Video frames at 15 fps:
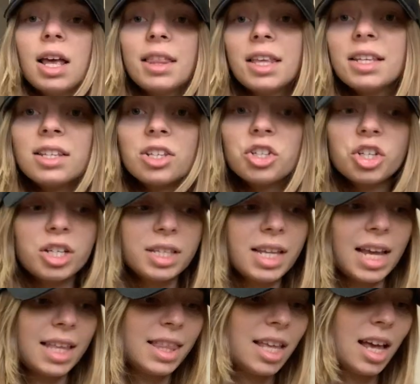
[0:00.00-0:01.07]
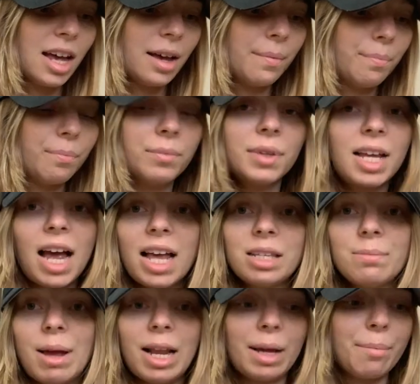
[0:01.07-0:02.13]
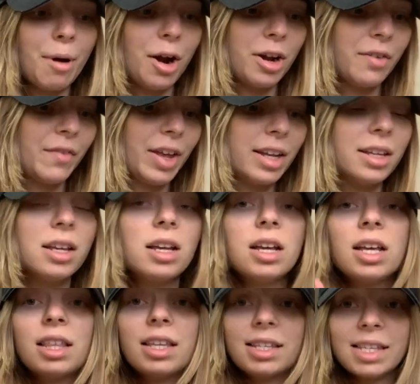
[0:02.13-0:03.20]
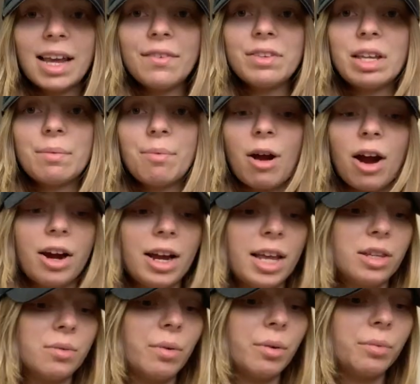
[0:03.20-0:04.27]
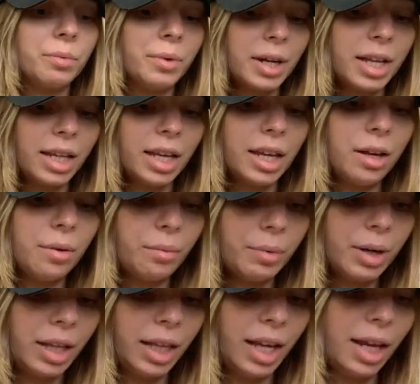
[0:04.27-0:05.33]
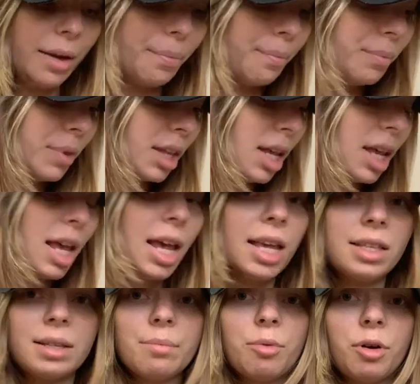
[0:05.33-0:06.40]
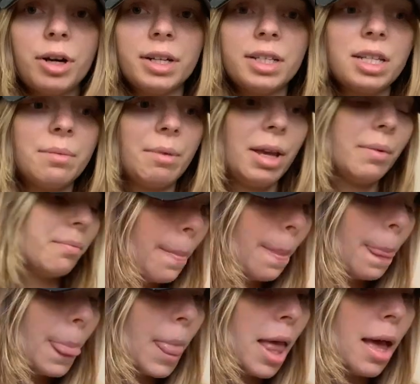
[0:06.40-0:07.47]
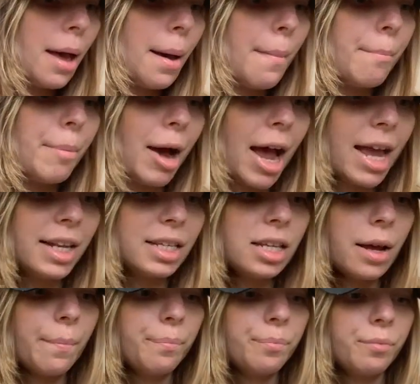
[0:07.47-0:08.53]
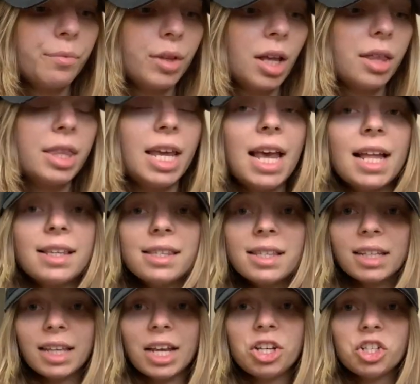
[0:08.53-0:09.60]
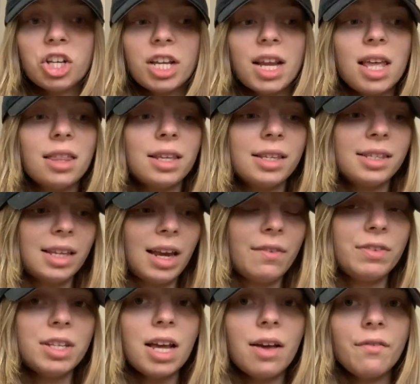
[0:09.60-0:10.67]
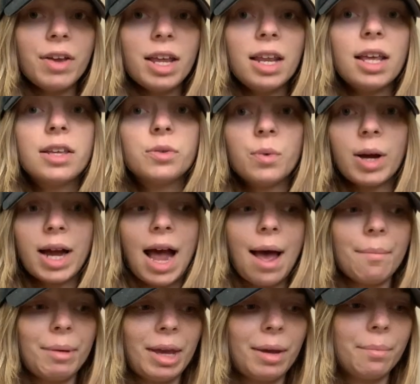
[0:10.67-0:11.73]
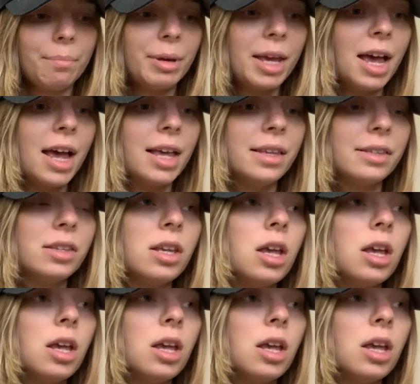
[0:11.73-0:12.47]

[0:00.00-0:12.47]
This is just like the cosmetic part of it. The safety part is what really, really is important to me. But the installation and the safety of it is what got me, because